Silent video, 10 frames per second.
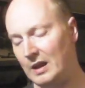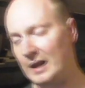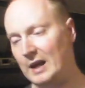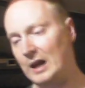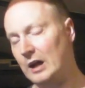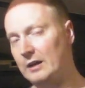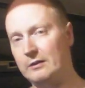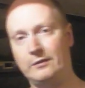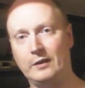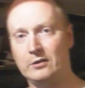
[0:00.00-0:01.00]
uh,
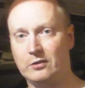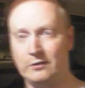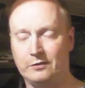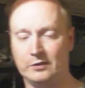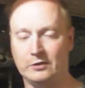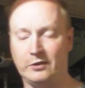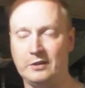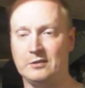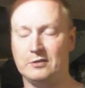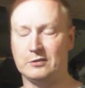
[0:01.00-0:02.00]
feel free
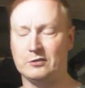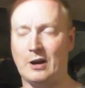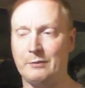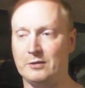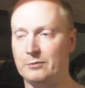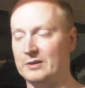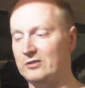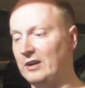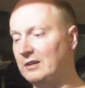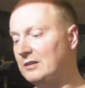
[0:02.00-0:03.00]
to subscribe to my
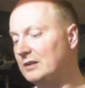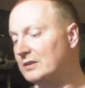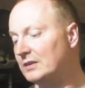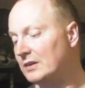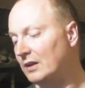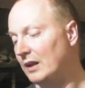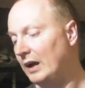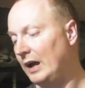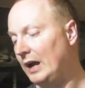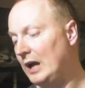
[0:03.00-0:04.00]
channel.
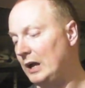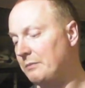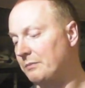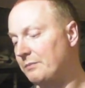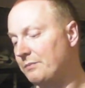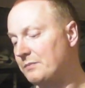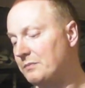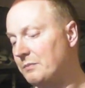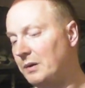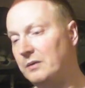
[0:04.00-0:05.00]
Um,
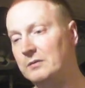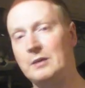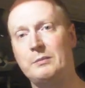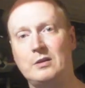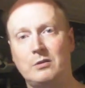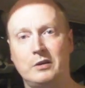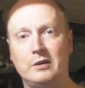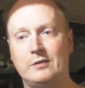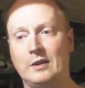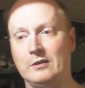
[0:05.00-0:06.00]
but let me know what
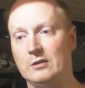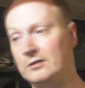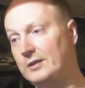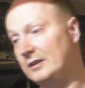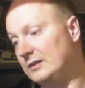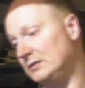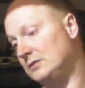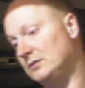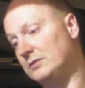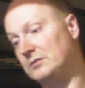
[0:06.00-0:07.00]
you think. Do you think
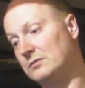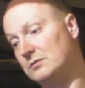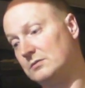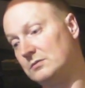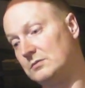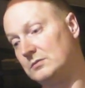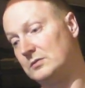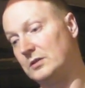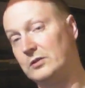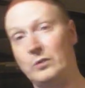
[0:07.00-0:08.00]

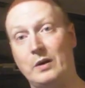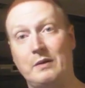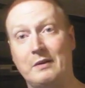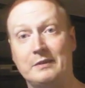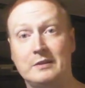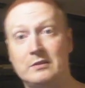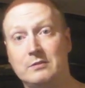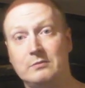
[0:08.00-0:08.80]
there's a way around this?